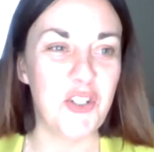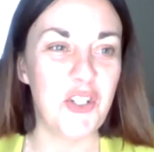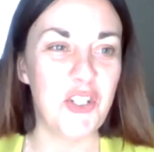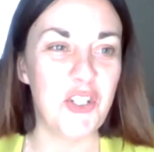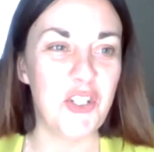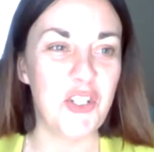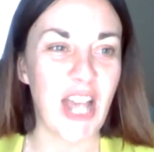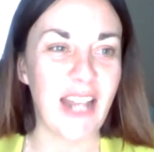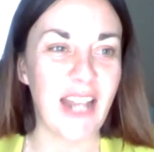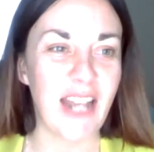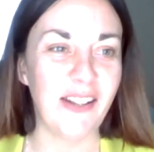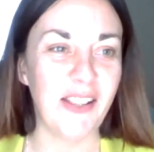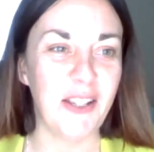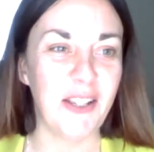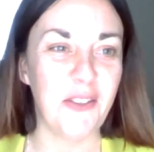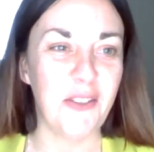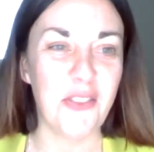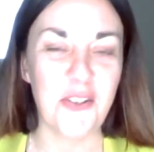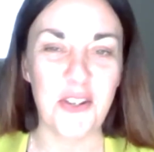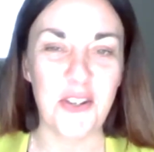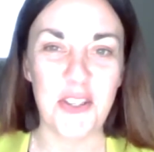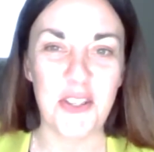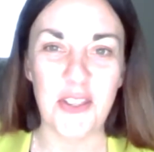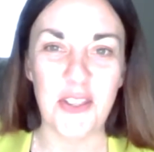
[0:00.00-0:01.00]
channeling
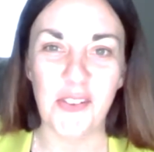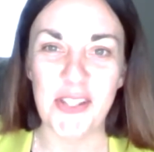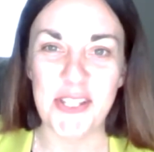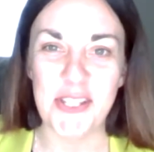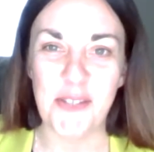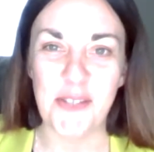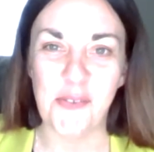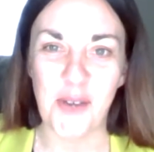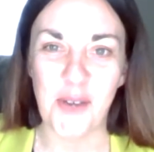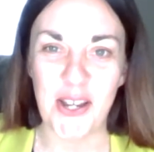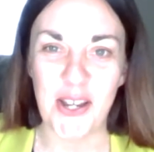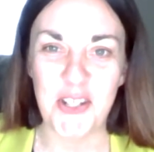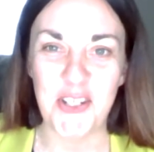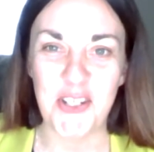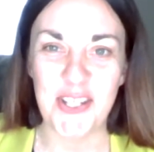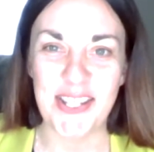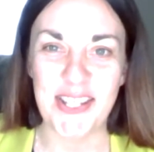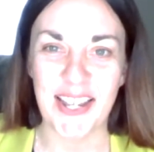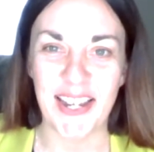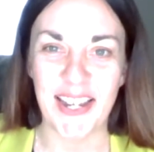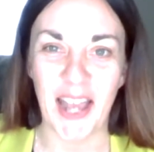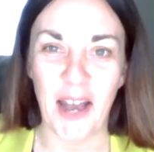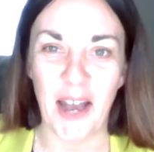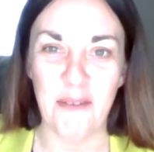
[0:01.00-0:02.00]
through the list of questions
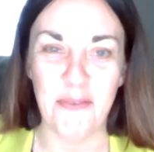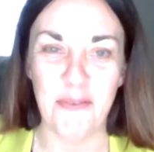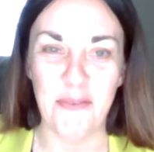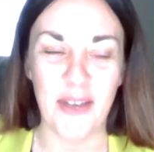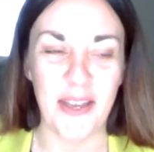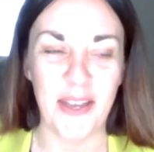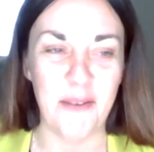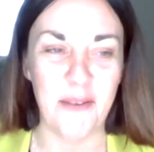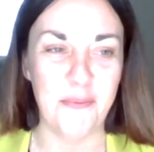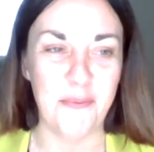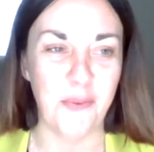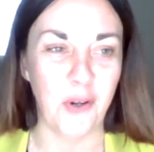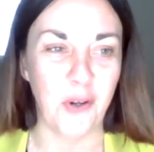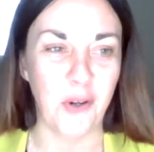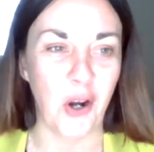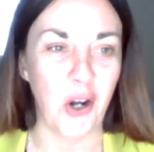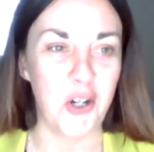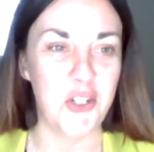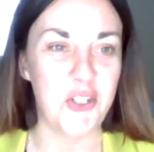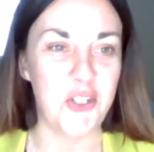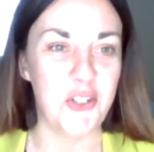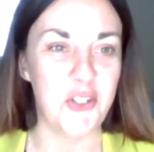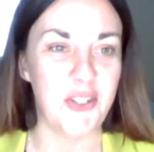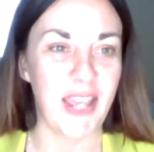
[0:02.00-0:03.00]
I have for our
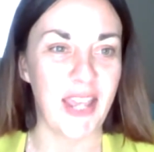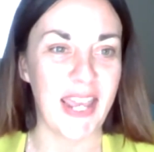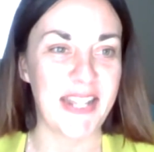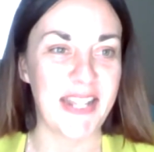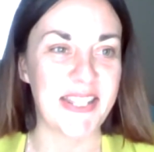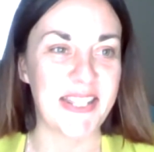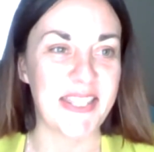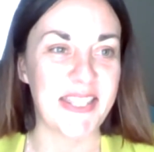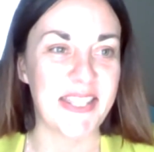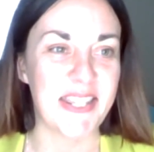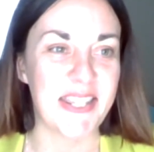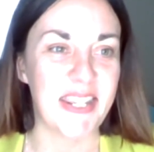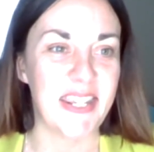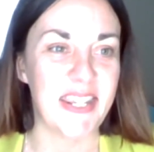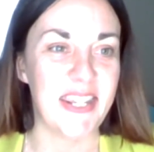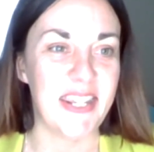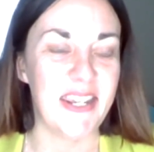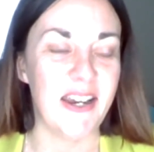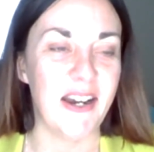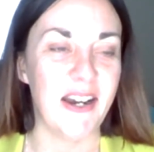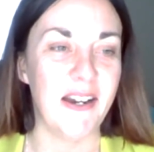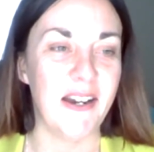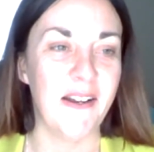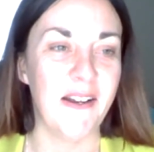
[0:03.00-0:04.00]
2 guests
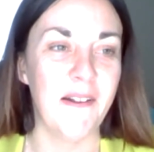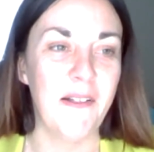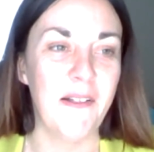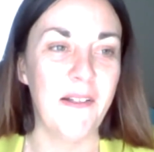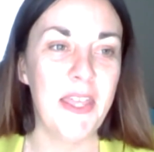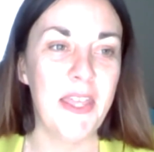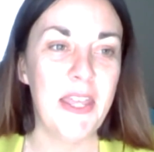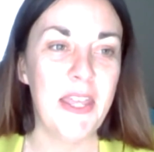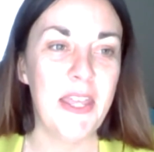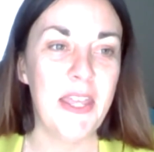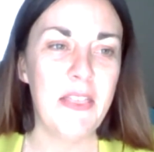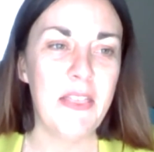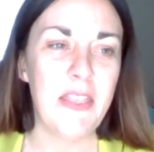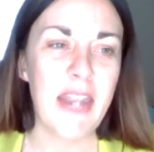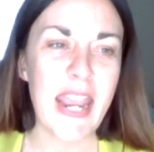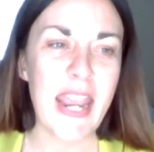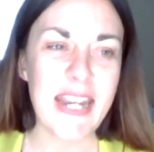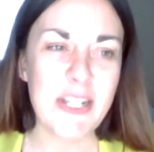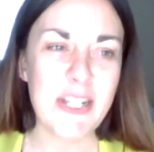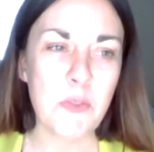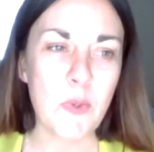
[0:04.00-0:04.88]
here. The next